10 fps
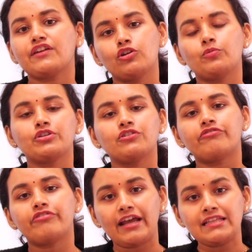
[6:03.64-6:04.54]
video with your
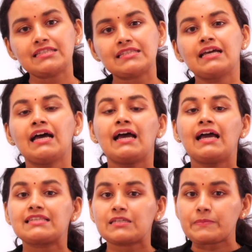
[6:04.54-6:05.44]
friends.
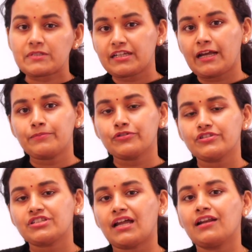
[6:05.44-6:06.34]
Subscribe to the
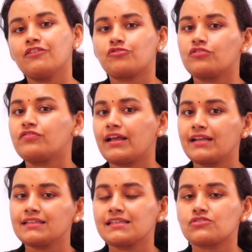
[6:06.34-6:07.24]
channel if you're
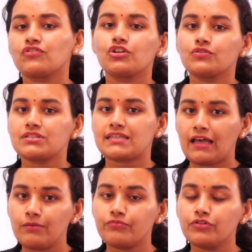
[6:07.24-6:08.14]
finding these videos
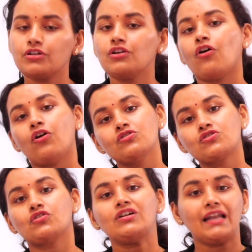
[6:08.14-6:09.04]
helpful.
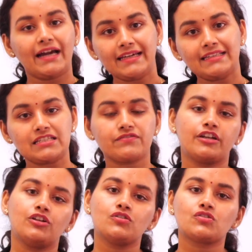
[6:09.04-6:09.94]
Also like this
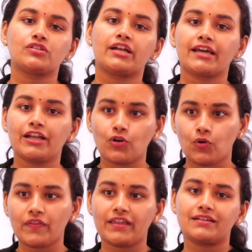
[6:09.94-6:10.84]
video so that I
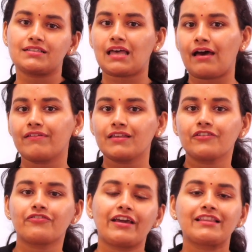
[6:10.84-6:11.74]
know that it is having the
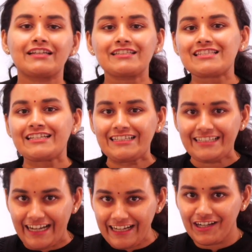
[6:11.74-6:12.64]
effect that it's
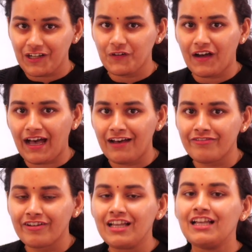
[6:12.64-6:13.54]
intended to have.
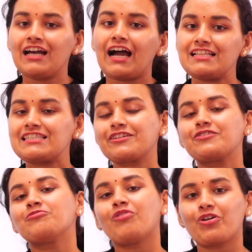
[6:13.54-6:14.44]
I'll see you
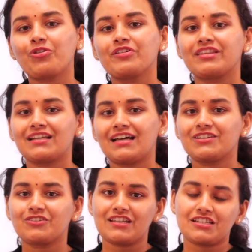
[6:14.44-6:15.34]
tomorrow with another
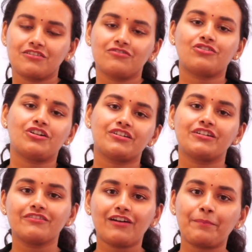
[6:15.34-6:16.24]
question of
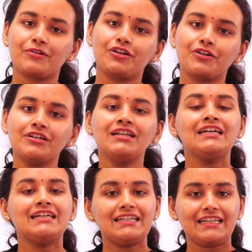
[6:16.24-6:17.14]
quantitative aptitude.
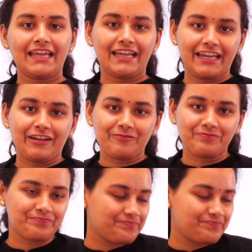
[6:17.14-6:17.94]
Take care.